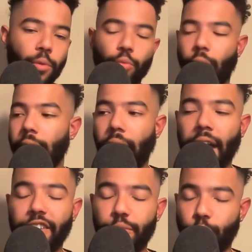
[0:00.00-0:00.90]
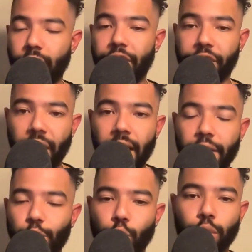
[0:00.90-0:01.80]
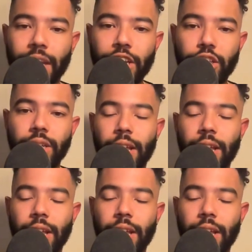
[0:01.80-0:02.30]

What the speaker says: right ahead of Brandon Pfaadt in the rotation,